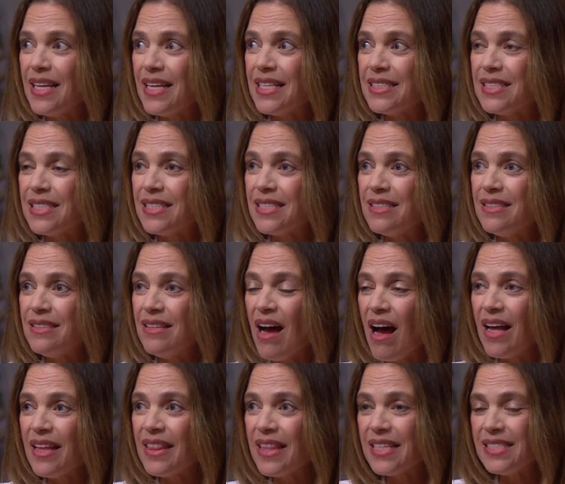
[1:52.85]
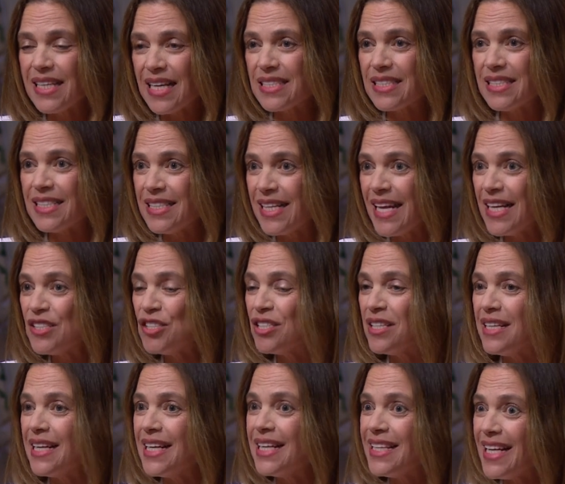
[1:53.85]
it's not the
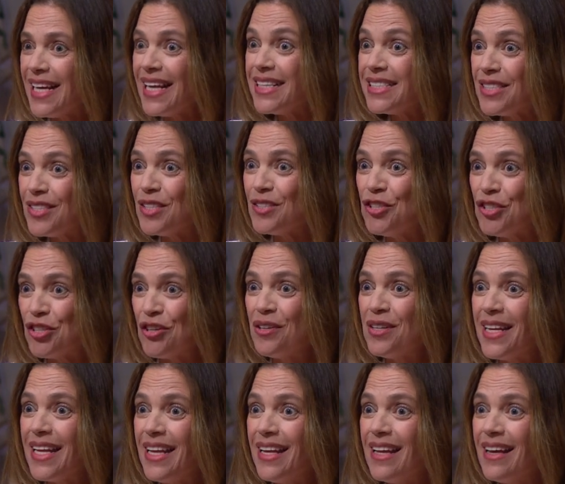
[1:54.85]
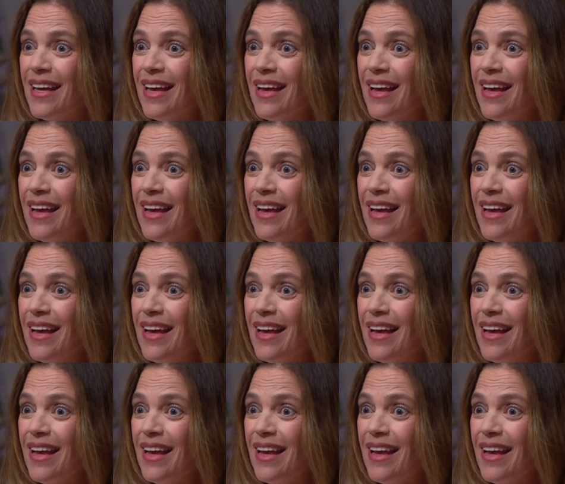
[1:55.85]
destination, it is the journey.